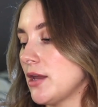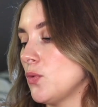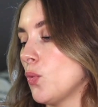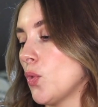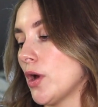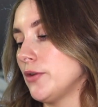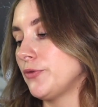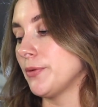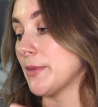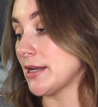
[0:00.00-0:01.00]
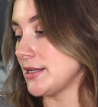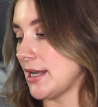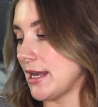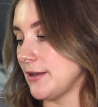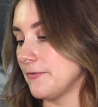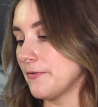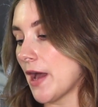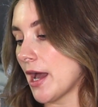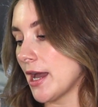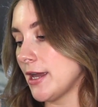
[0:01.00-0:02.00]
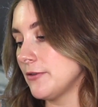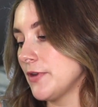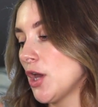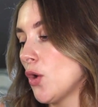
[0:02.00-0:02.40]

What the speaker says: and one from 1985,